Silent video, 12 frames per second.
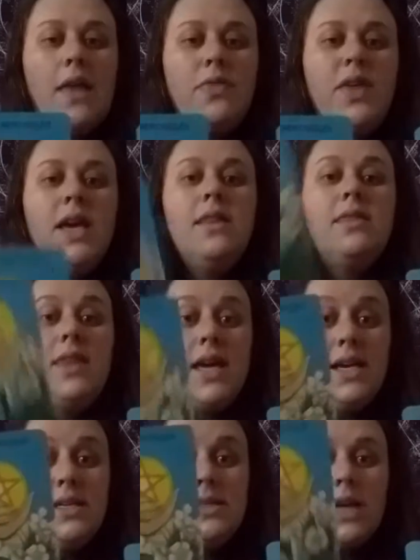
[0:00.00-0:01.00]
think
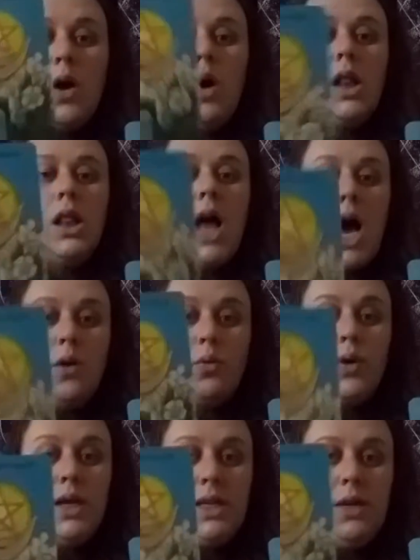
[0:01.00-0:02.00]
this a lot
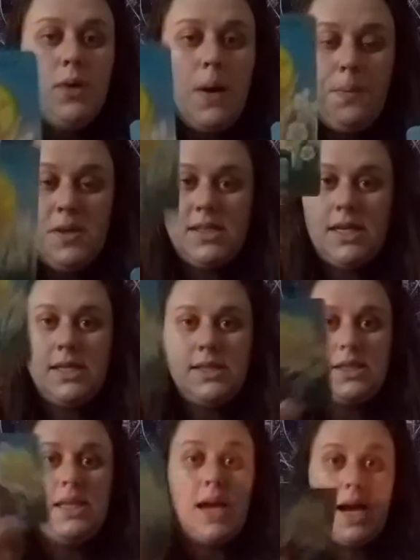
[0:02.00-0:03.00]
really
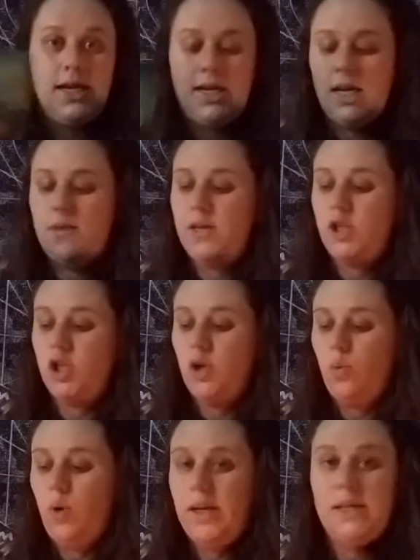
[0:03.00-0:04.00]
represents the idea that
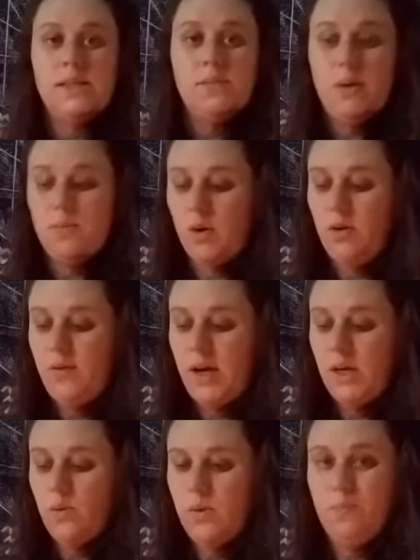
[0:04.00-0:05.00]
you're wanting to be
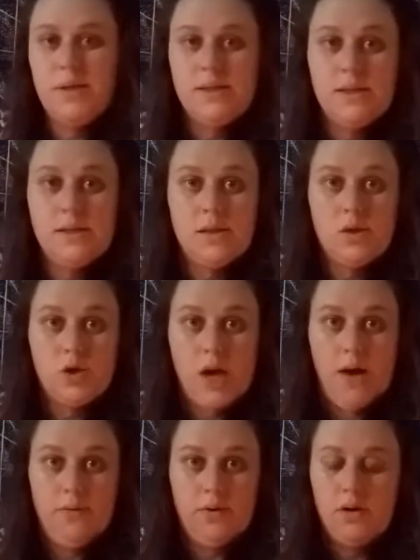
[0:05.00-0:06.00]
motivated with business and
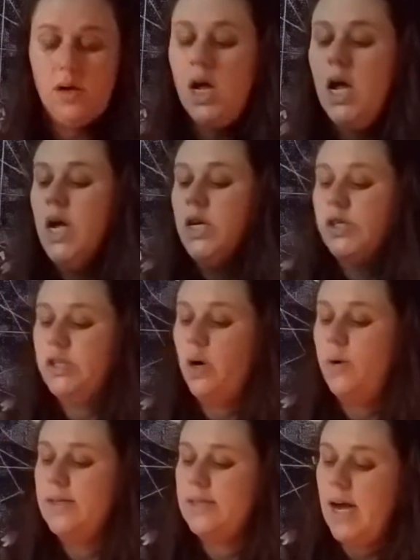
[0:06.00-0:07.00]
travel.
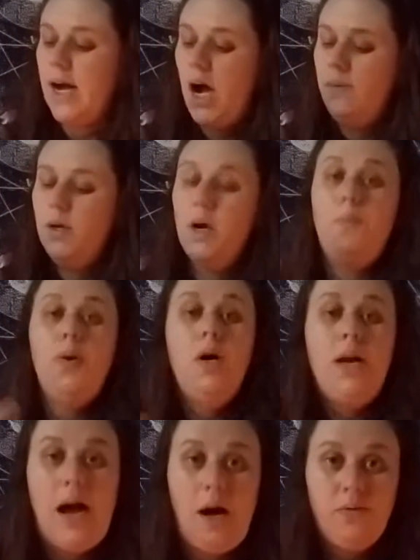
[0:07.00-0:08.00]
So it's like, I'm going to
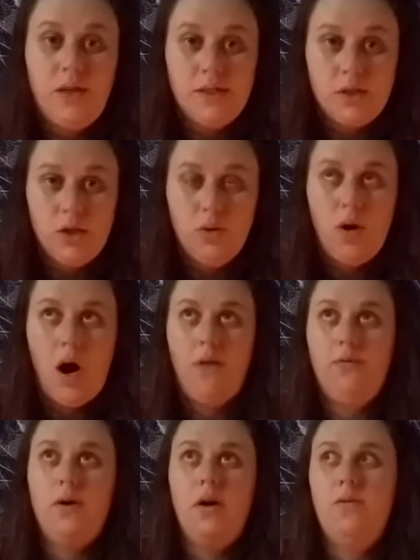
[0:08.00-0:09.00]
put out this new
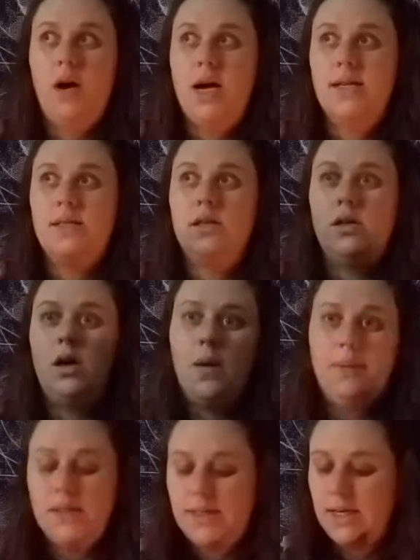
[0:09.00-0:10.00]
offer of us
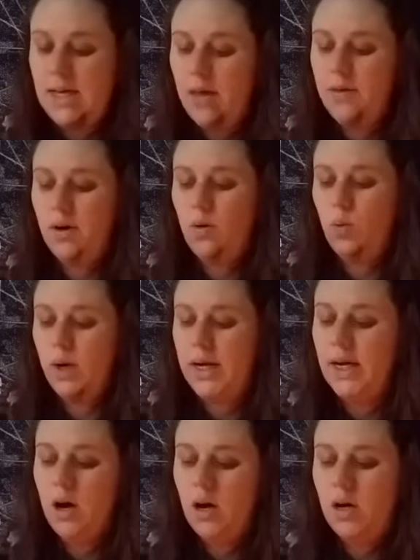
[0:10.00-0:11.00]
coming together and
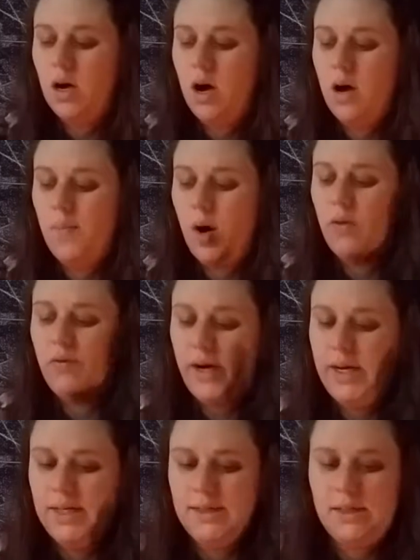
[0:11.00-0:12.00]
working on our
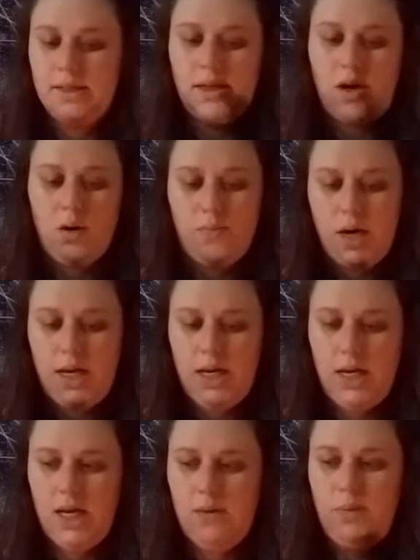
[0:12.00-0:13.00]
finances and our
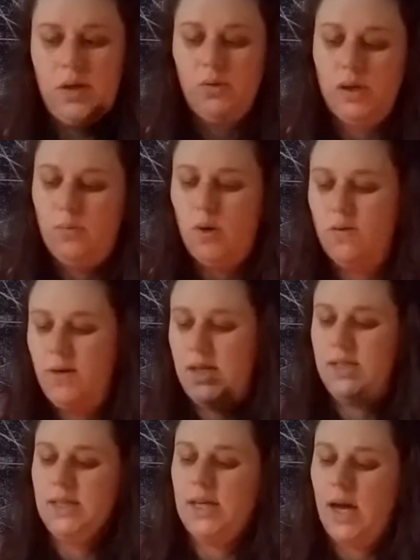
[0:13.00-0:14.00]
money and being really
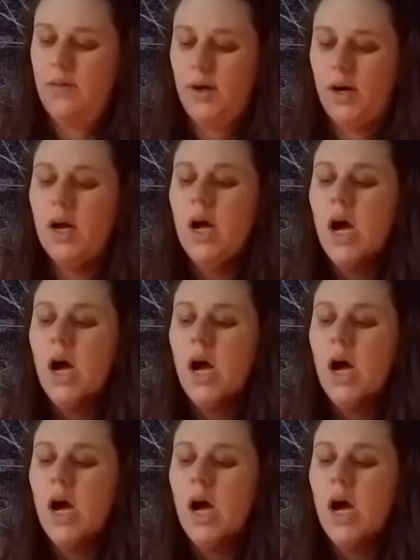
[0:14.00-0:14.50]
motivated together.